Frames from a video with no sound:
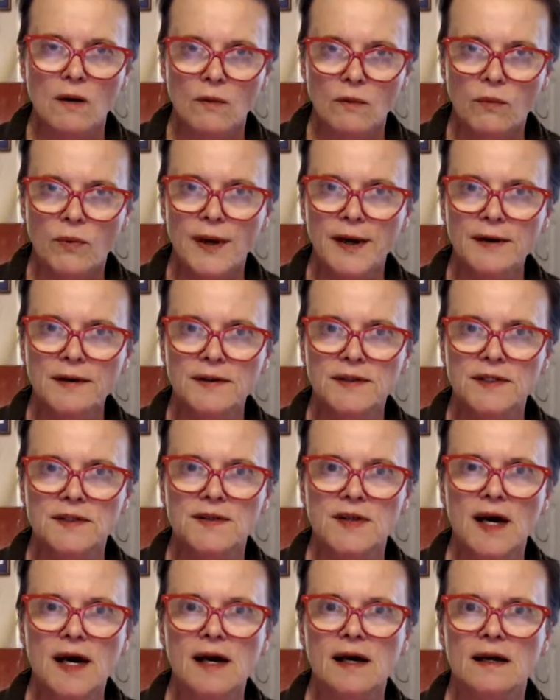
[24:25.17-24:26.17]
where did
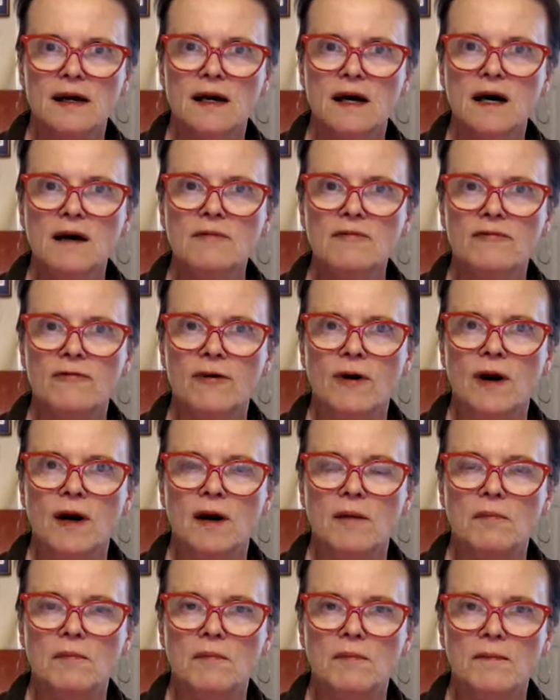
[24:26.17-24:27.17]
that come
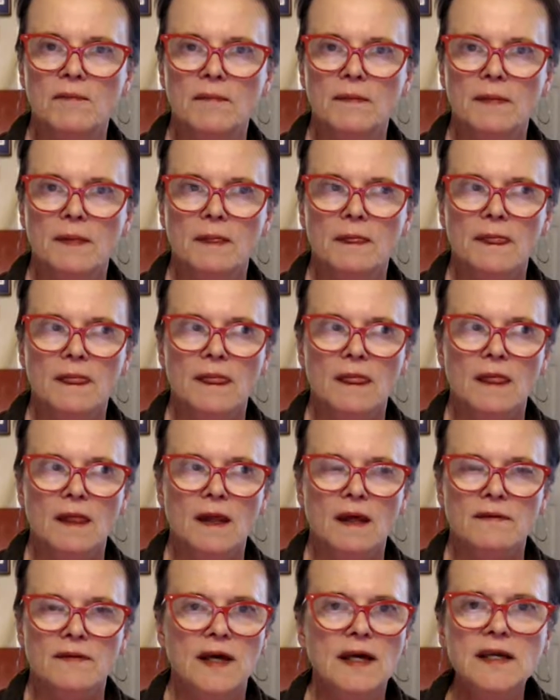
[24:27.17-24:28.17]
from?
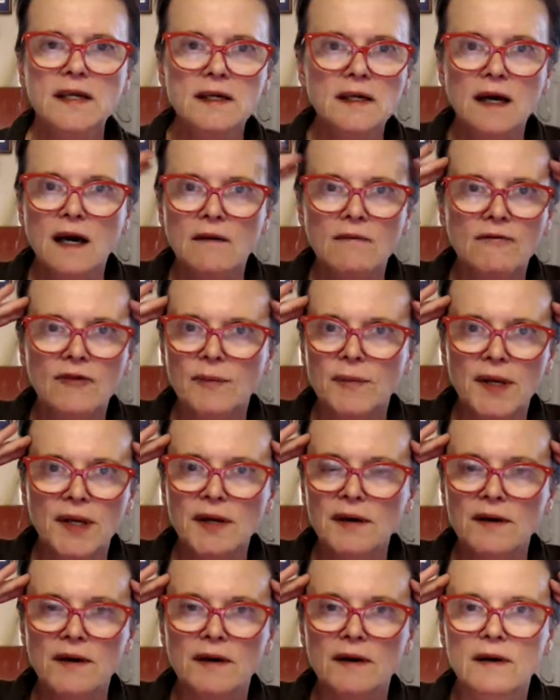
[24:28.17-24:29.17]
That didn't come from
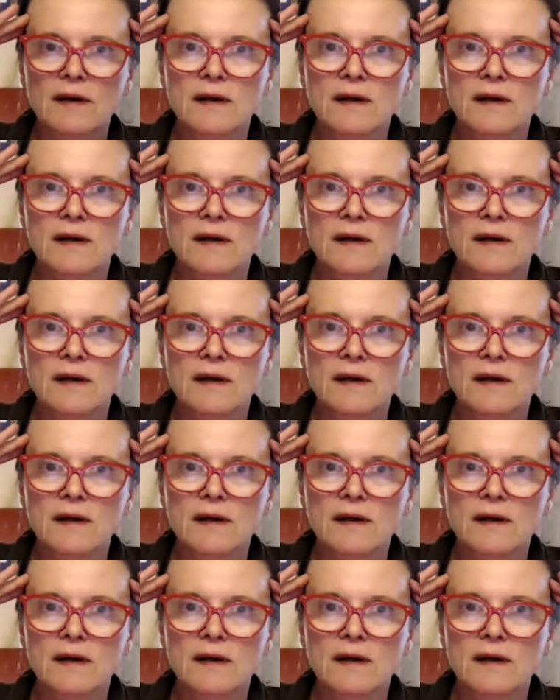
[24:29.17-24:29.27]
here.